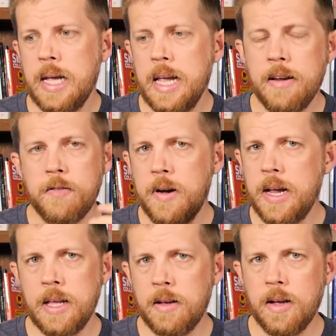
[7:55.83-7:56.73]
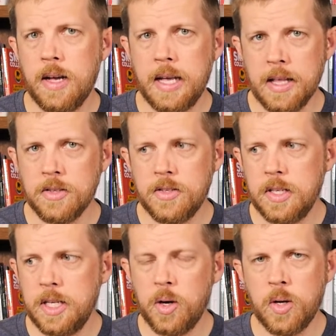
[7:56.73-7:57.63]
in fighting
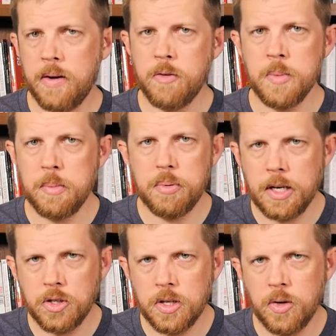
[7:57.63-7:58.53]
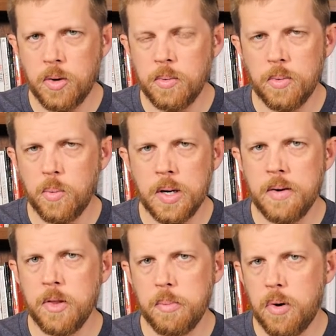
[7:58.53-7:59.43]
against, you know, government oppression or
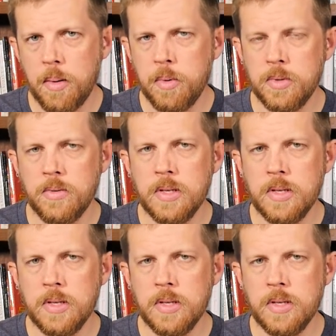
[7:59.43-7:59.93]
whatever the problems